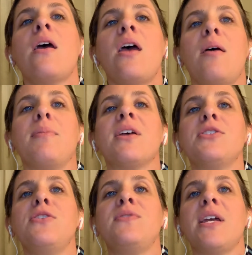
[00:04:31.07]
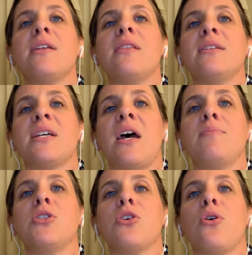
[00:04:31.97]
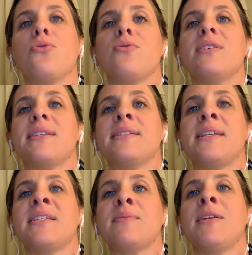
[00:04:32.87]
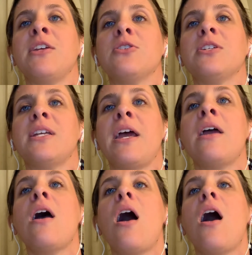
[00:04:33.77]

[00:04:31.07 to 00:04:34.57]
And because you've taken the time to go through this assessment here today,